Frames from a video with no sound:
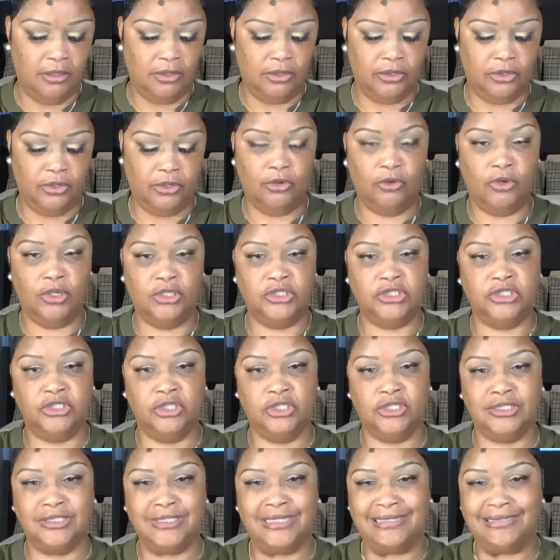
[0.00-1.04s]
you know, it's
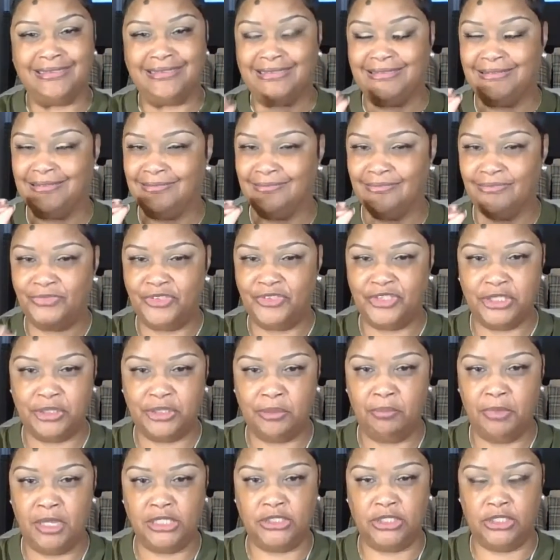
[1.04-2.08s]
just a
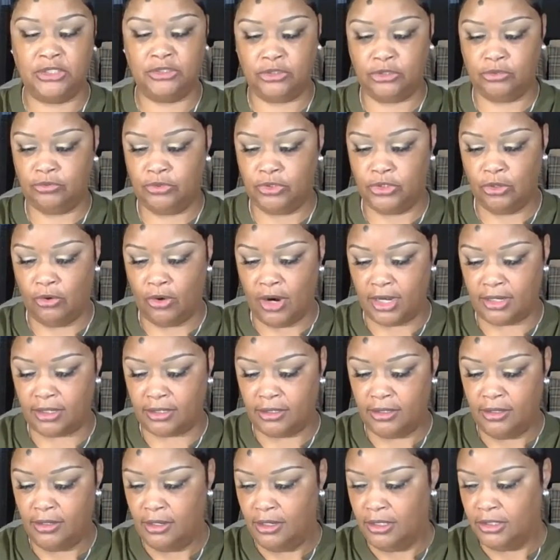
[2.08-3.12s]
smidget too dark.
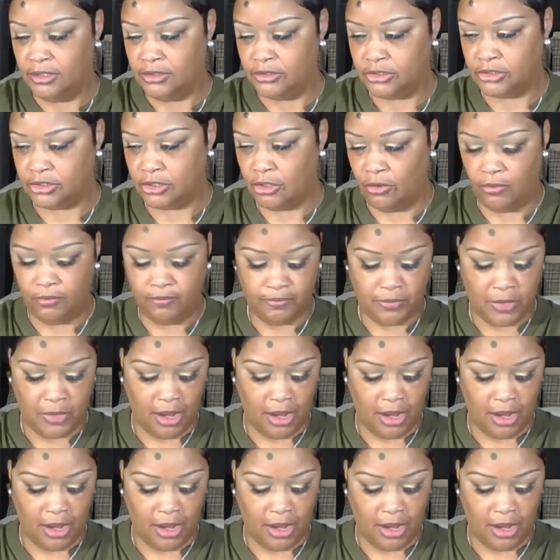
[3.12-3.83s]
So